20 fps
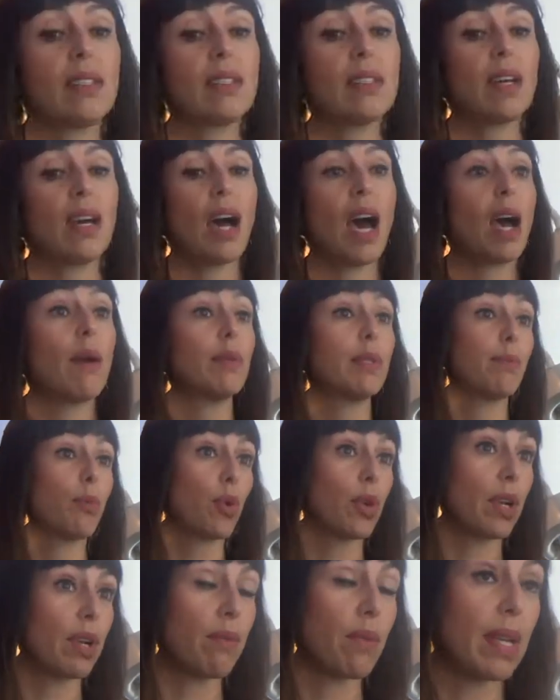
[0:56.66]
And I was
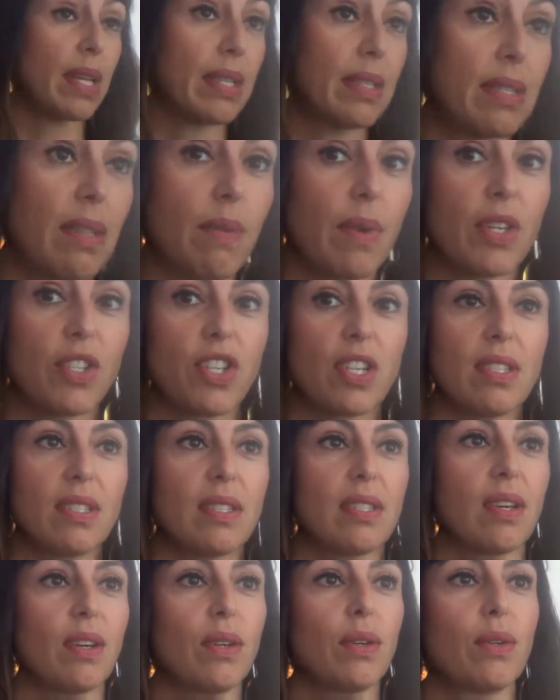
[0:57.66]
born and raised in Russia,
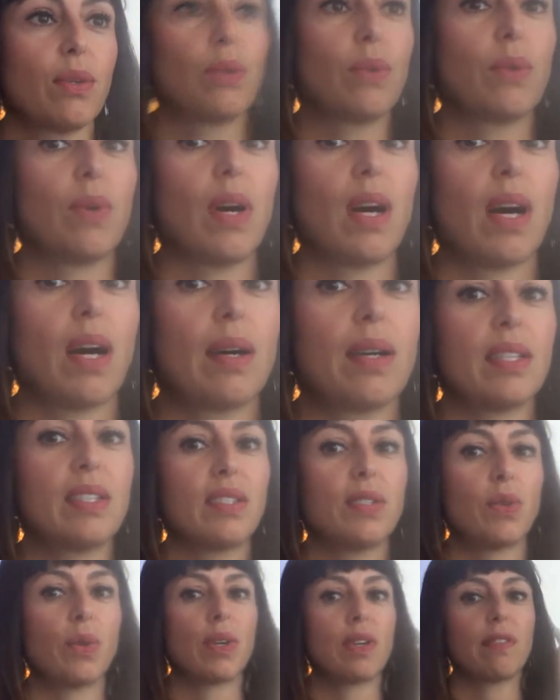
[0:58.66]
so it's
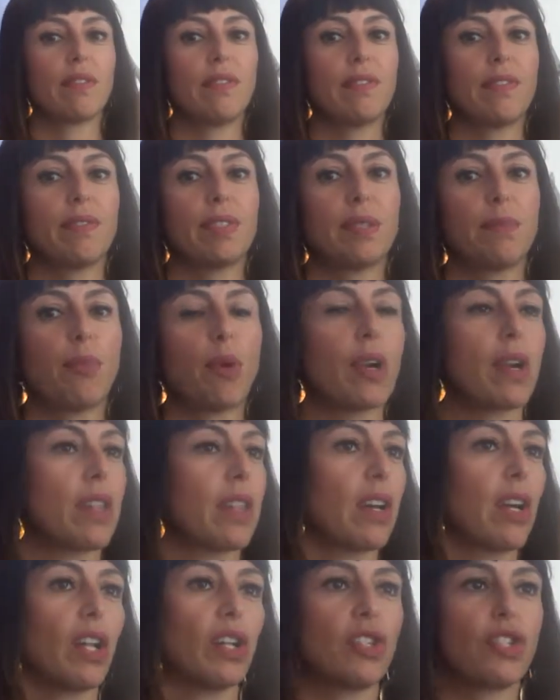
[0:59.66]
sort of it's part of
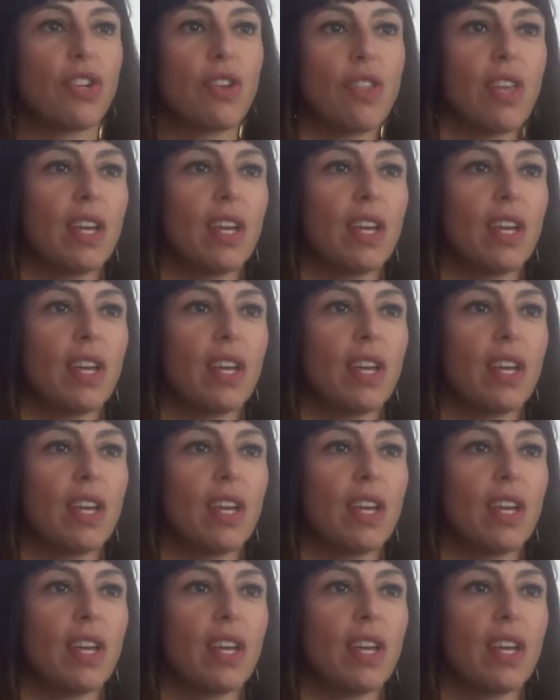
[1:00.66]
the culture